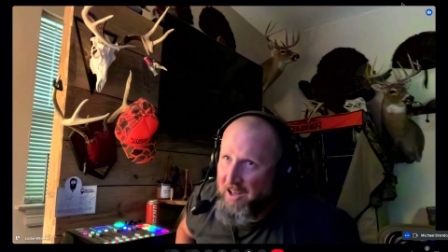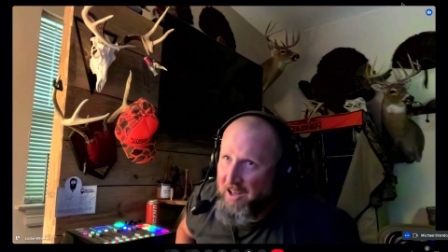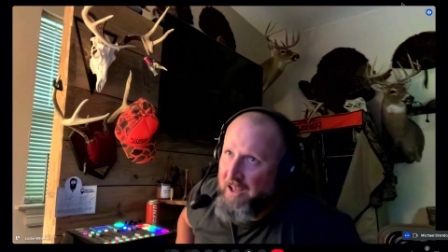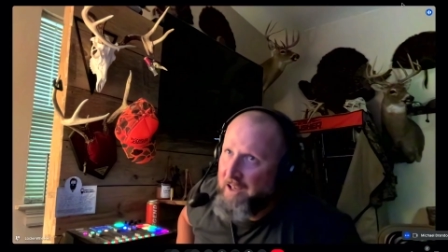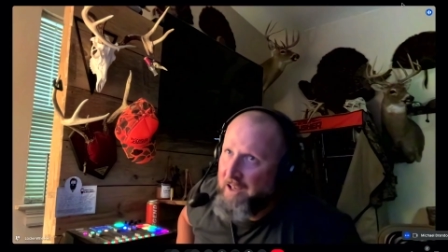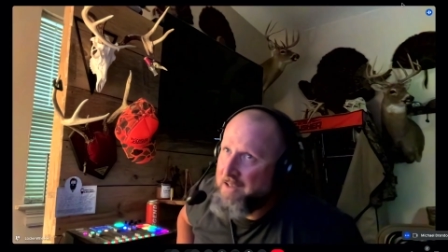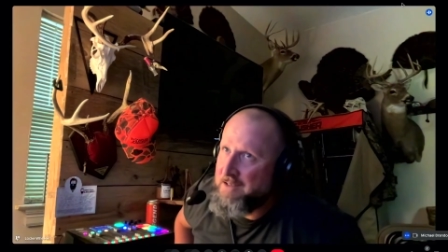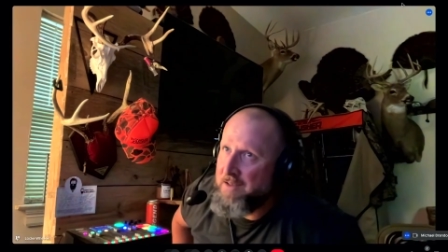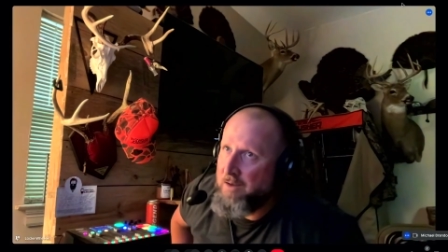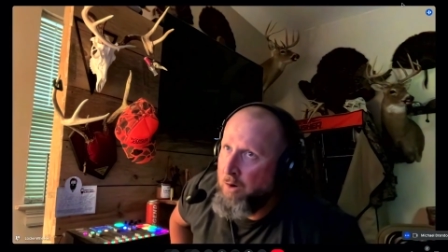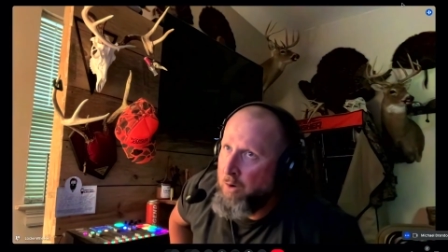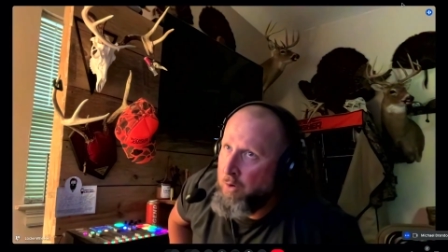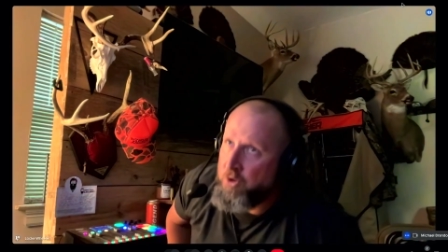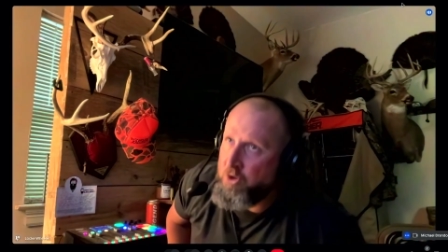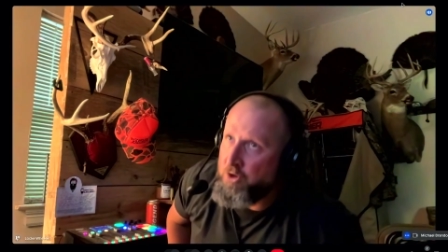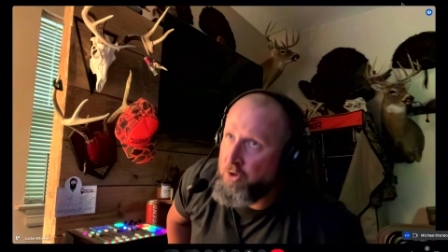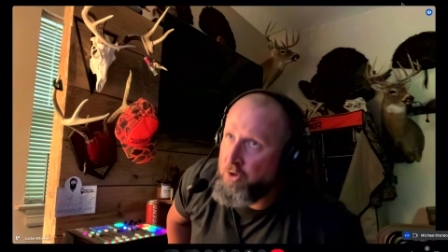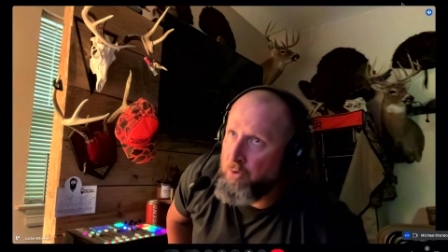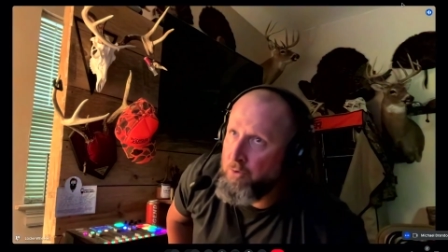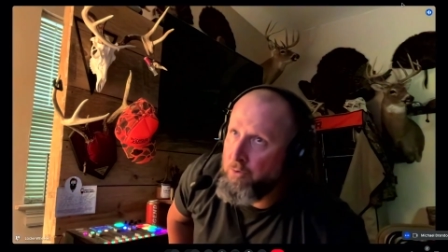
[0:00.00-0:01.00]
less
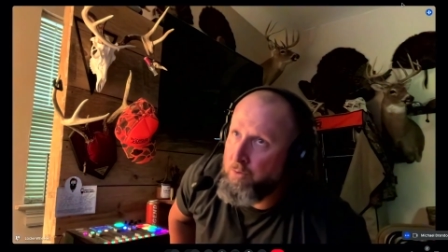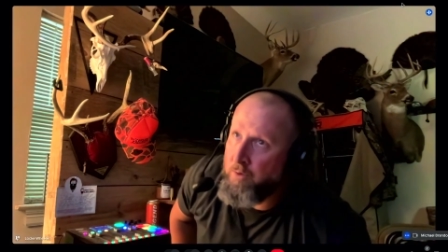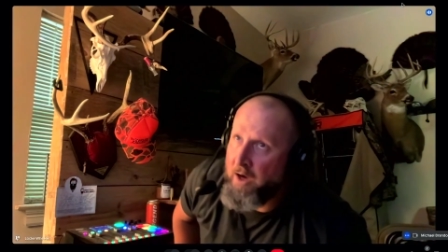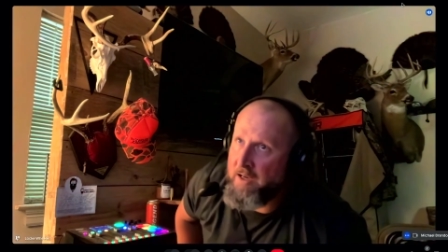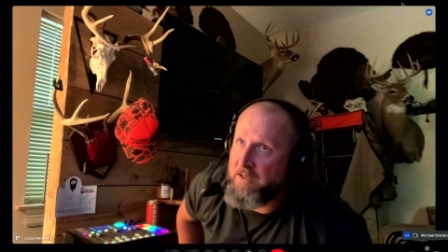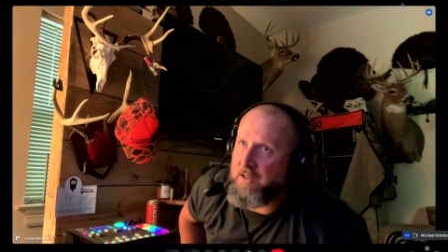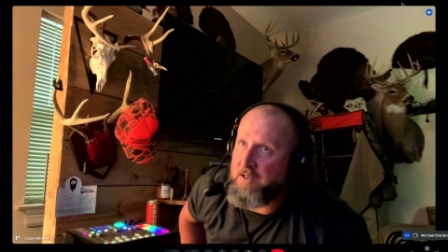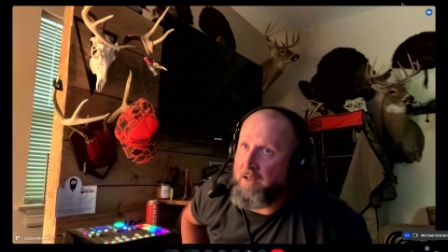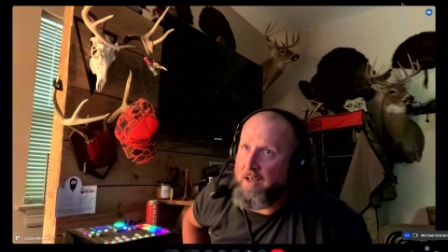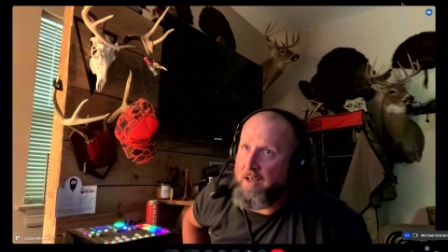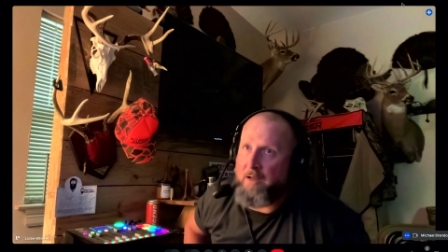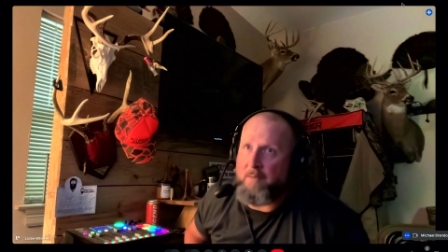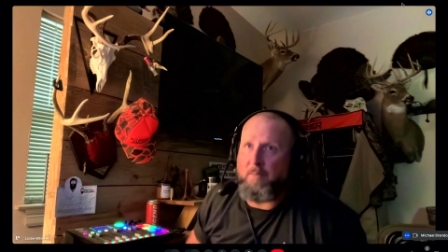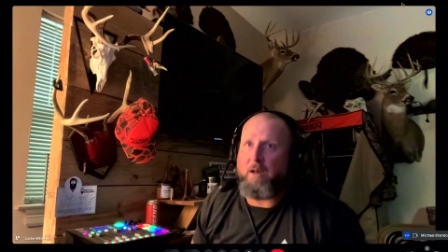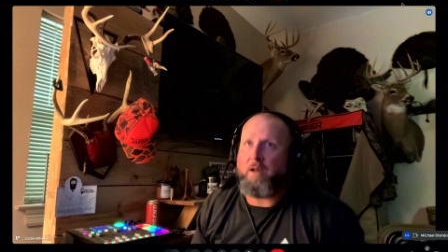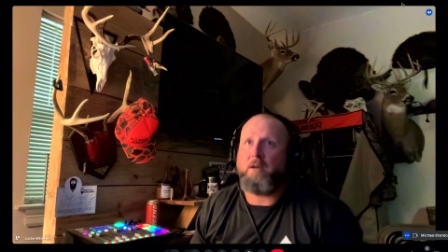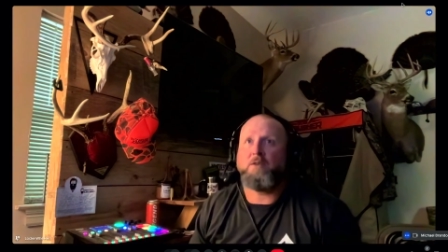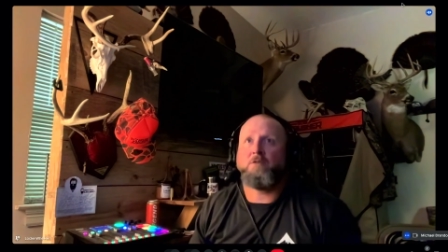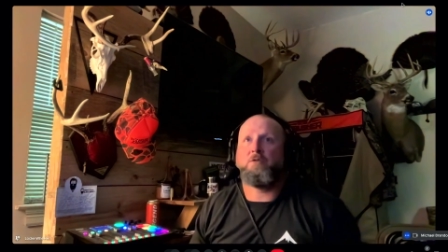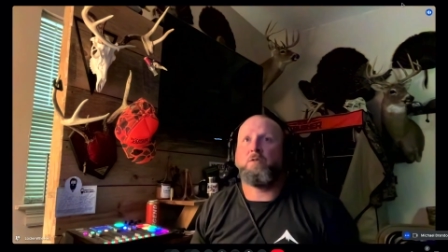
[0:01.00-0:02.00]
on you as a land
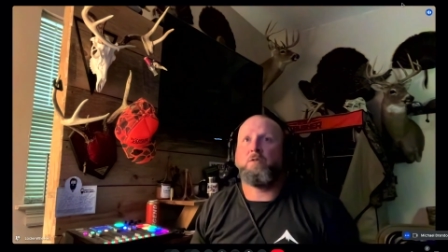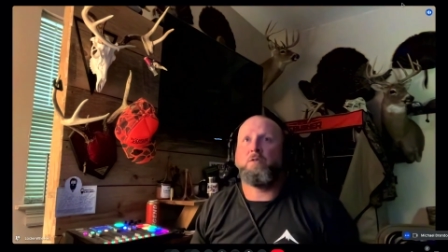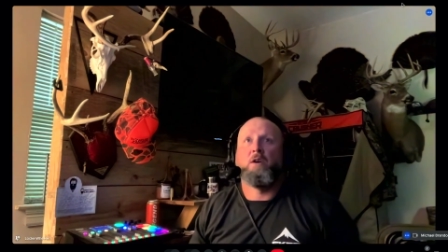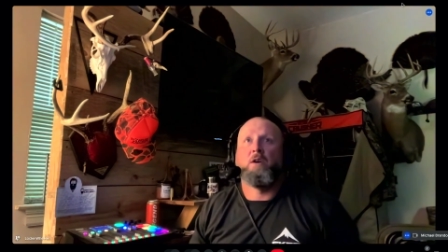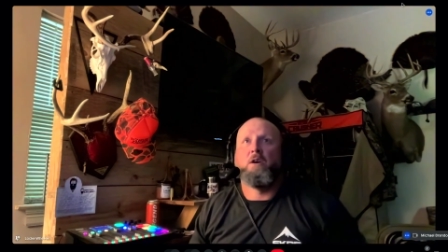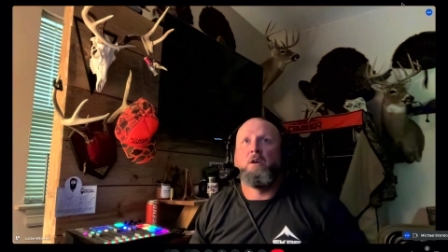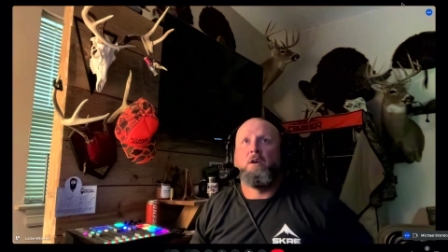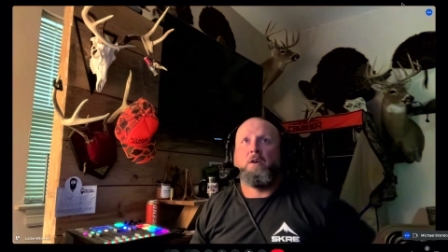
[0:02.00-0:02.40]
manager